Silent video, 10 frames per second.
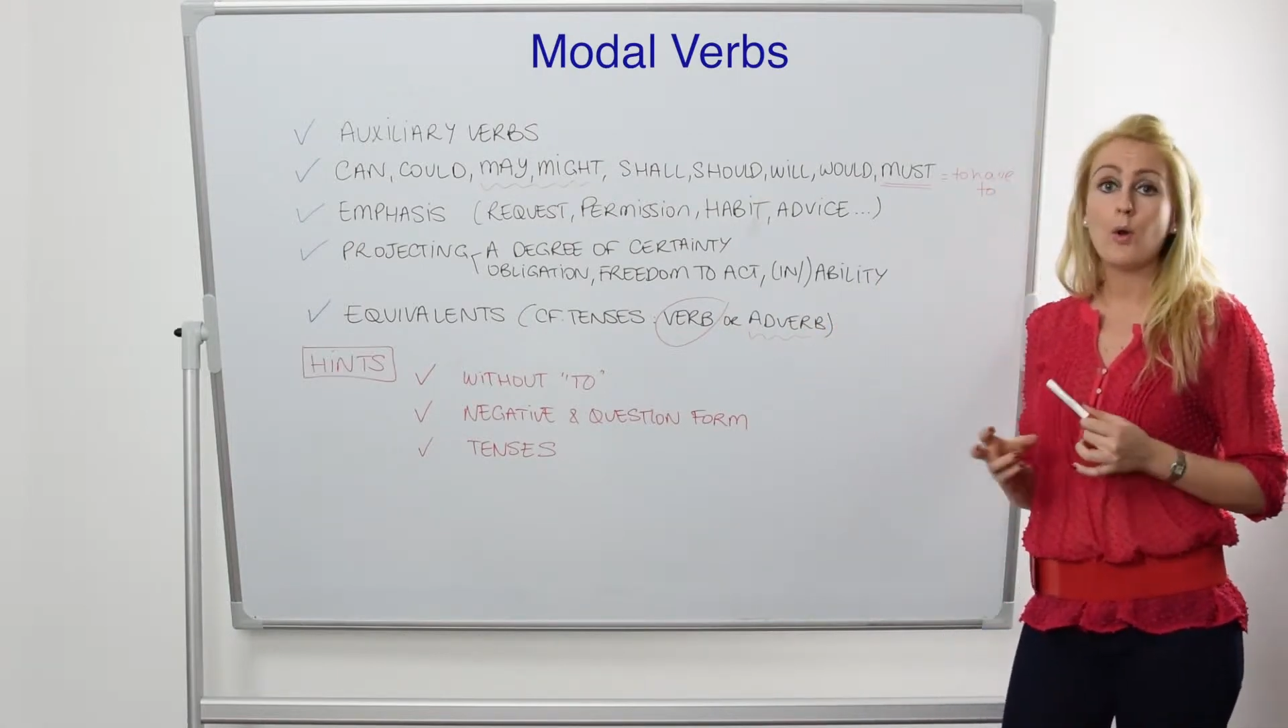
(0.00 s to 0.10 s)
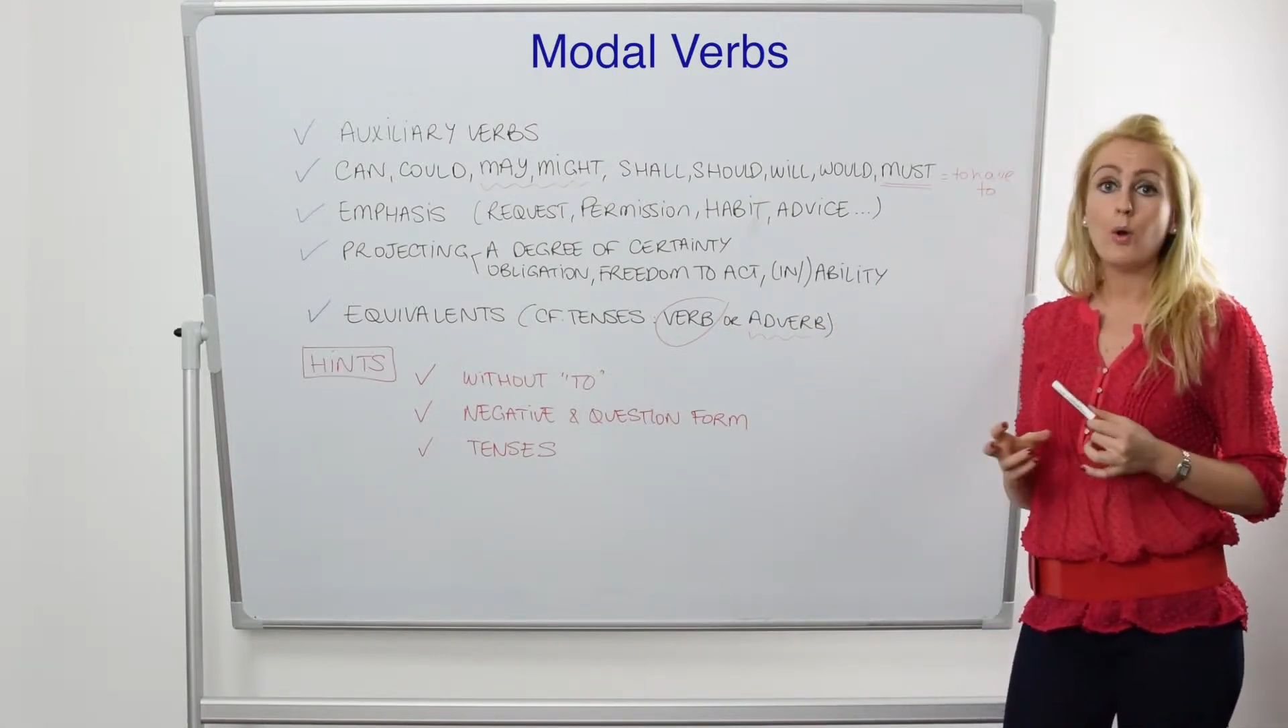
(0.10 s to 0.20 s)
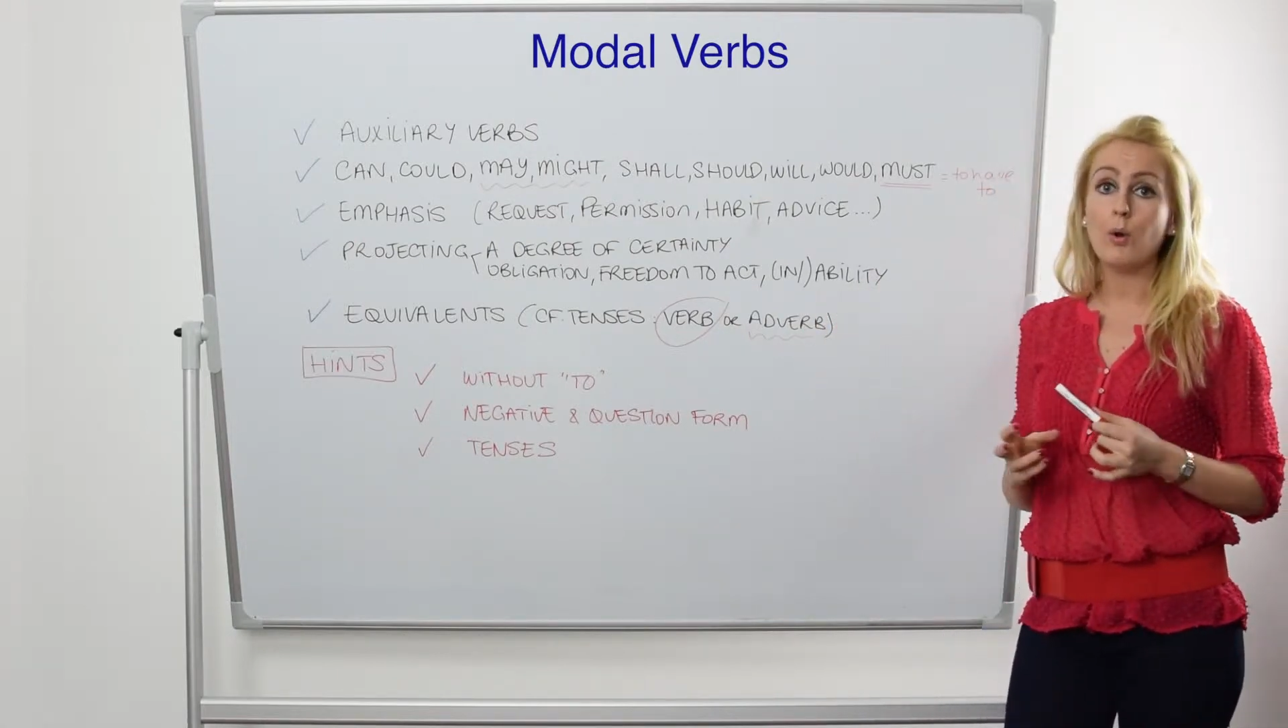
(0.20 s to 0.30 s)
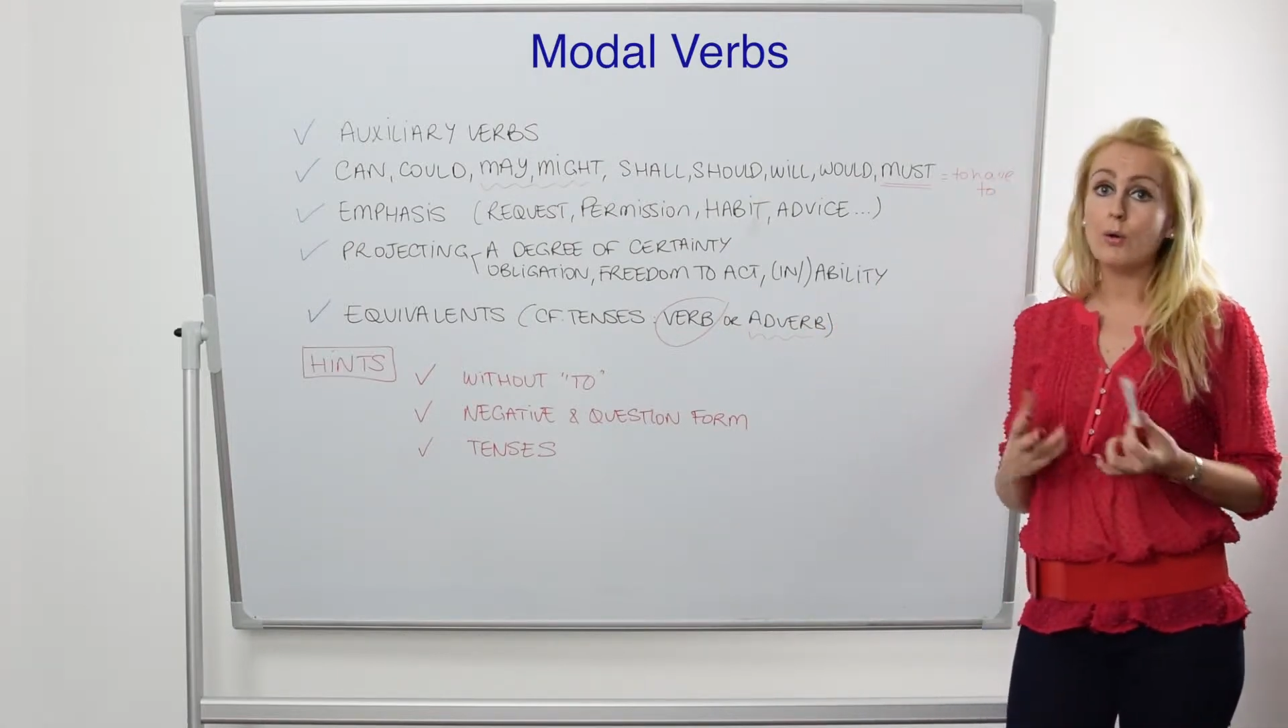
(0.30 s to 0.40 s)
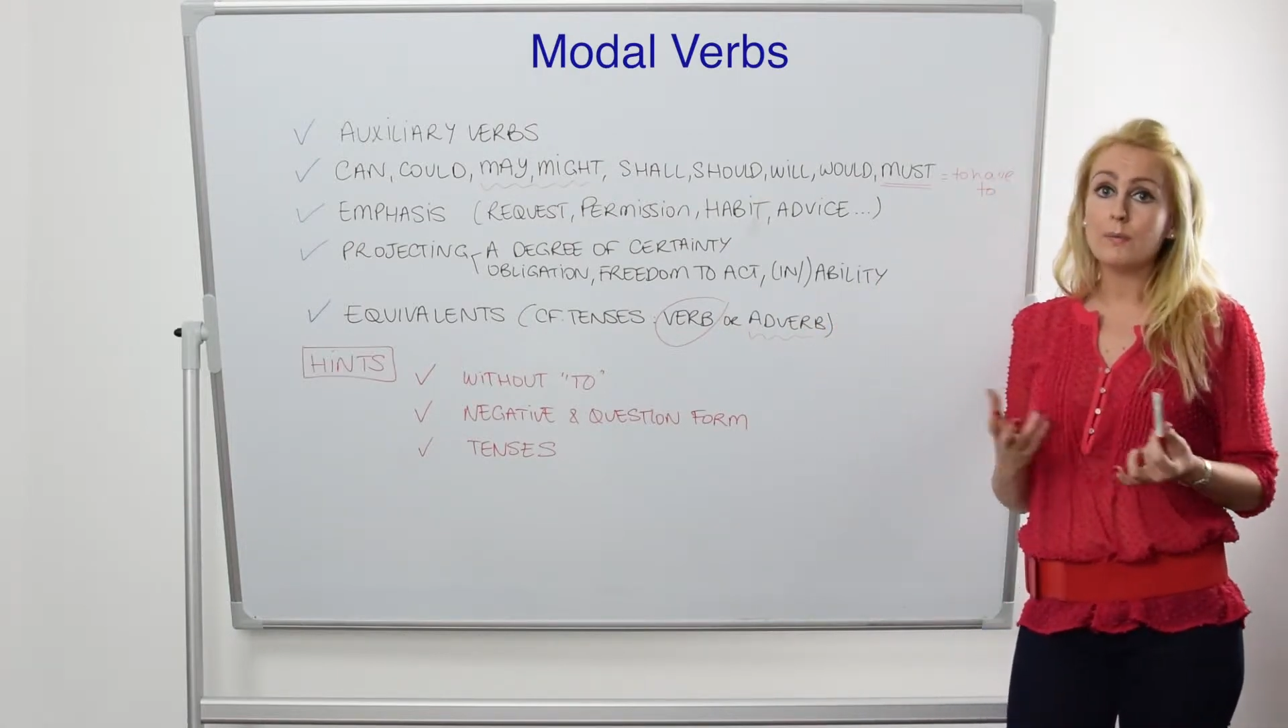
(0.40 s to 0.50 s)

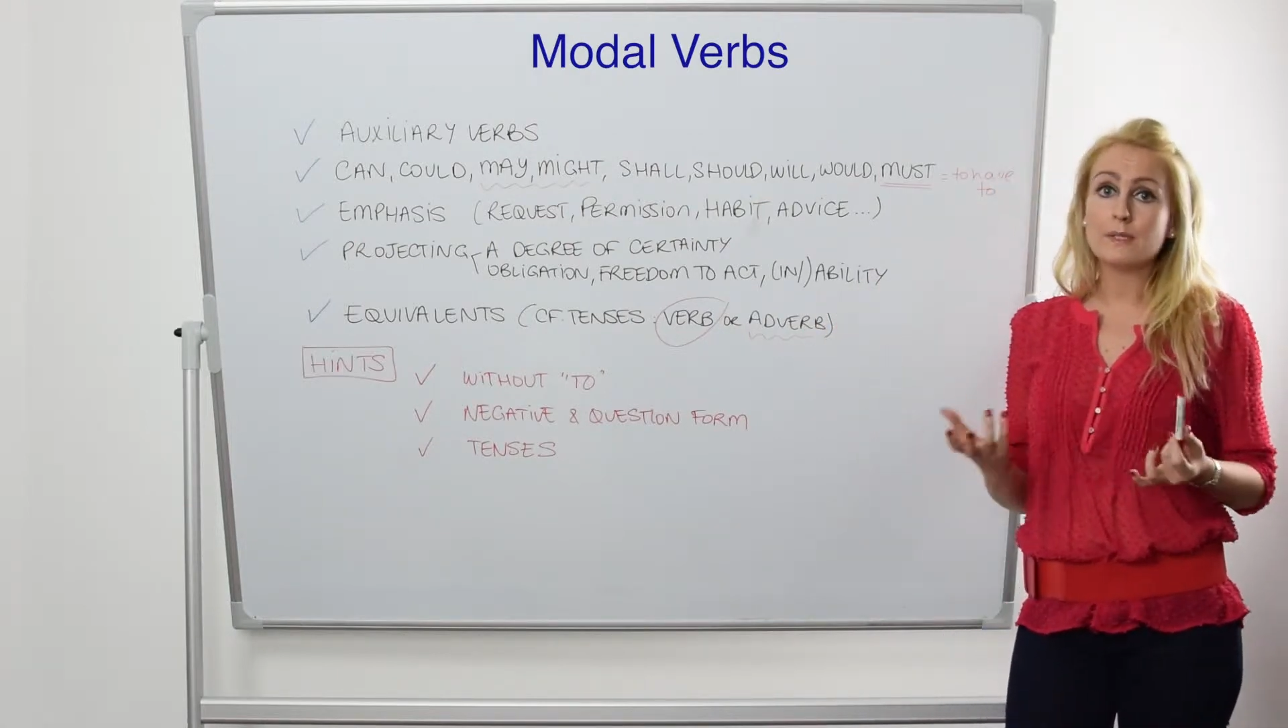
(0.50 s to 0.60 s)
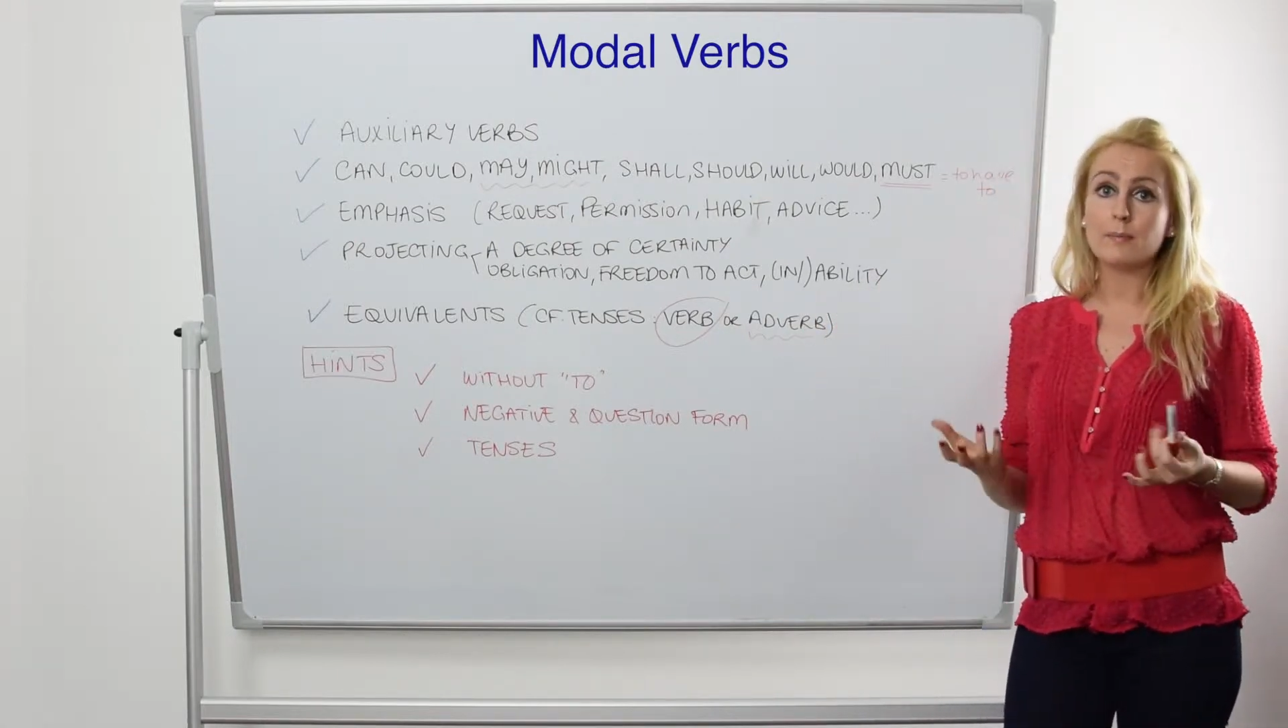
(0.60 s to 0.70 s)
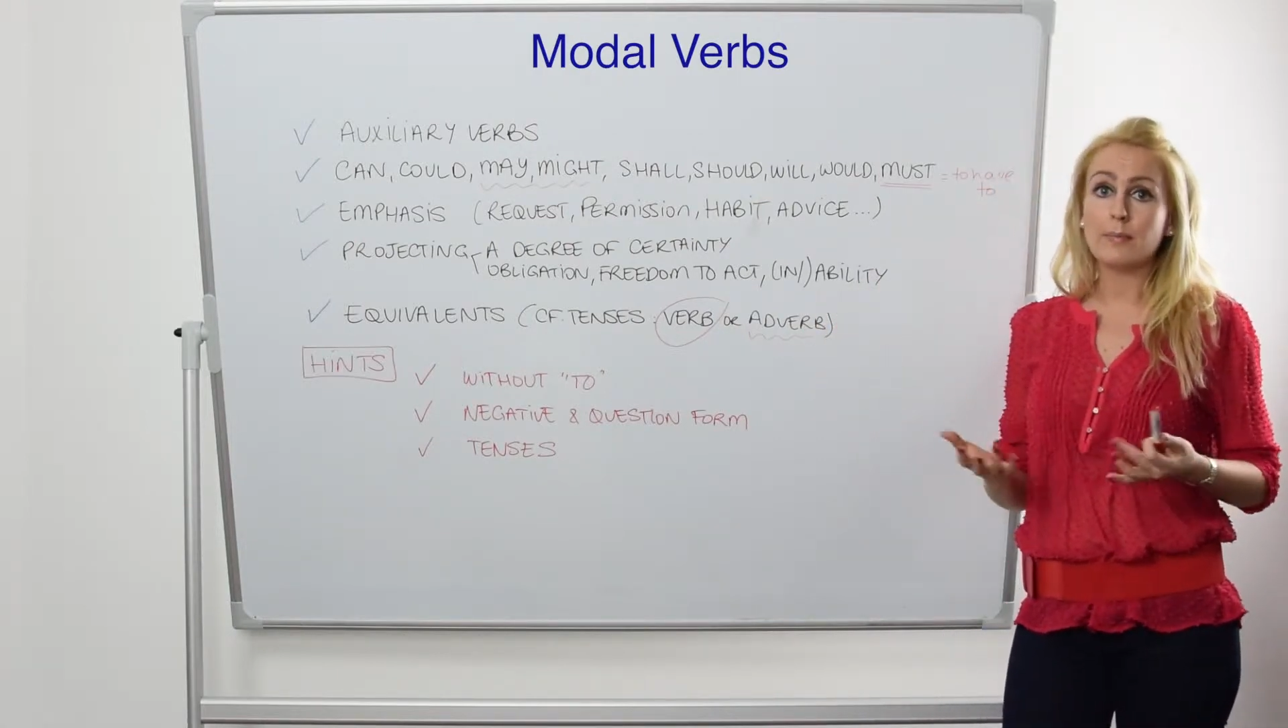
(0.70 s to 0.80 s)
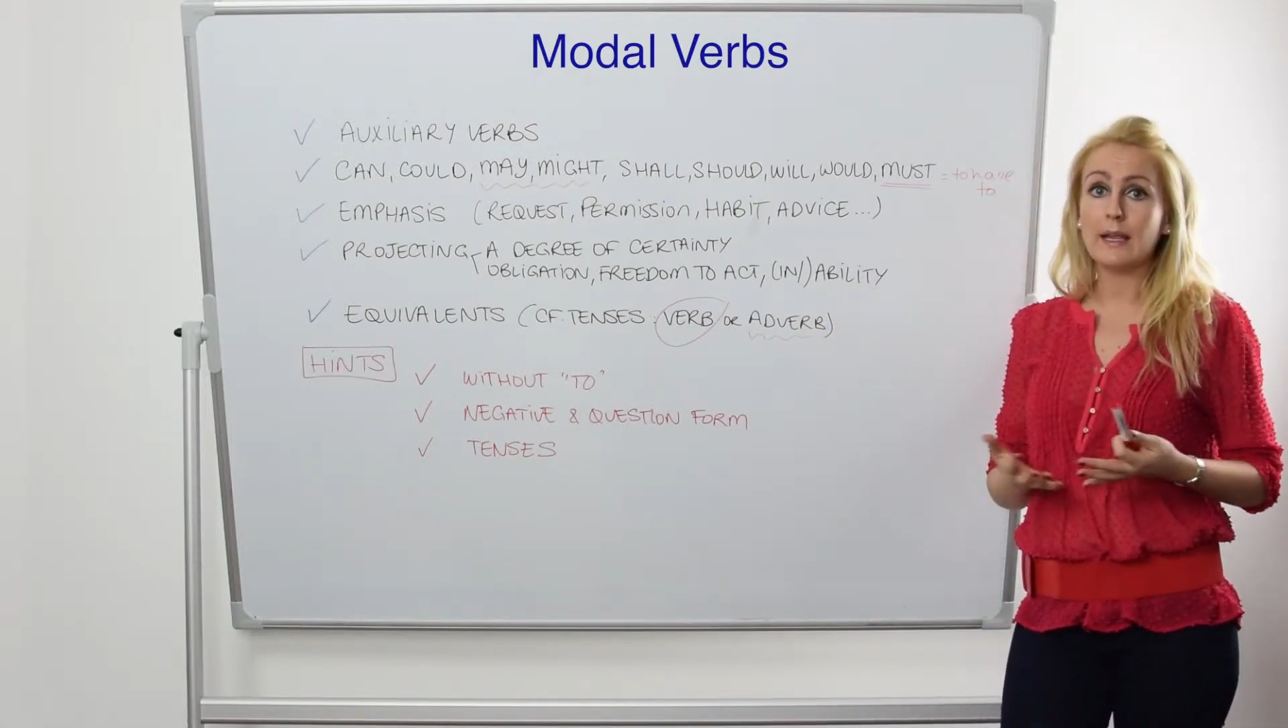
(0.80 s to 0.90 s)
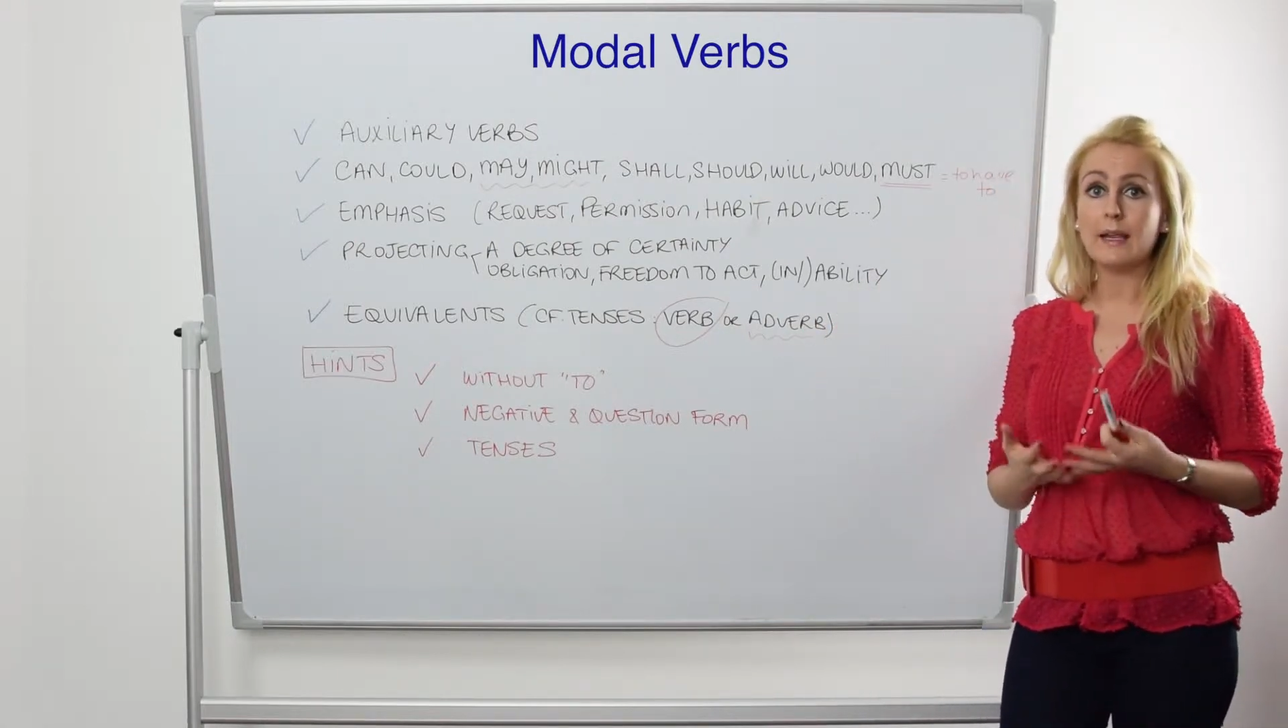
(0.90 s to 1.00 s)
or
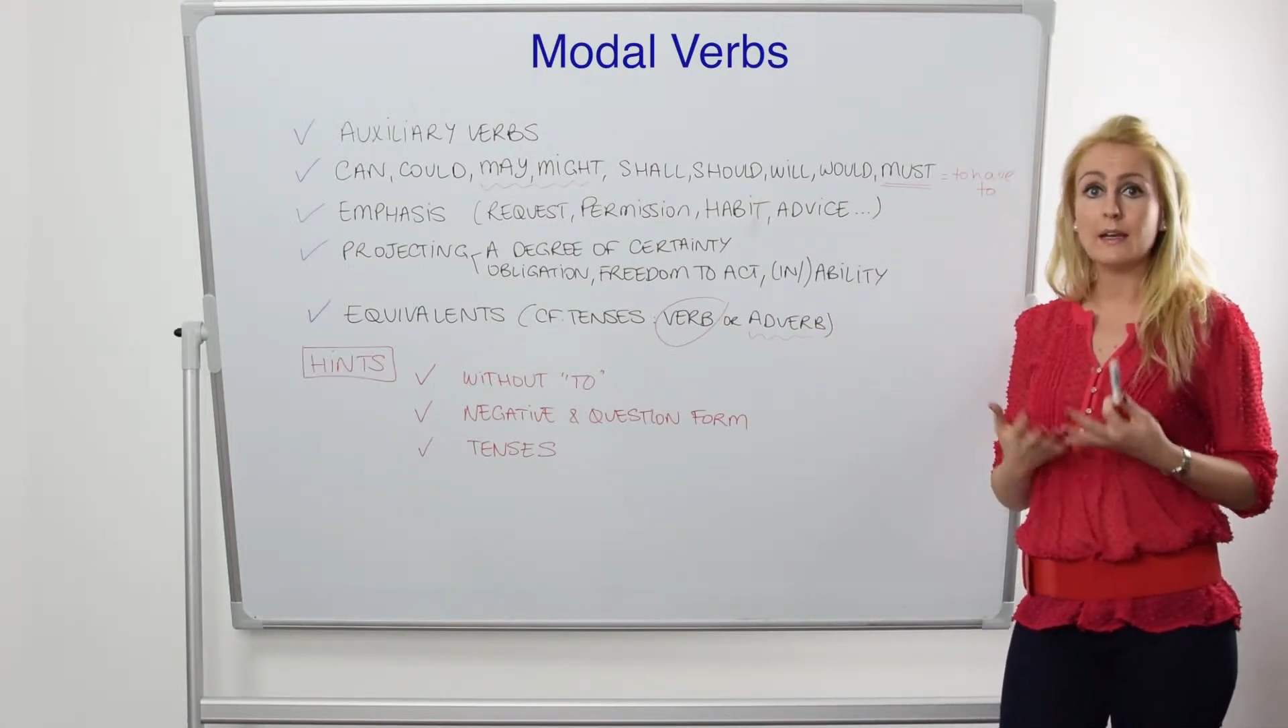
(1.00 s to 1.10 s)
simply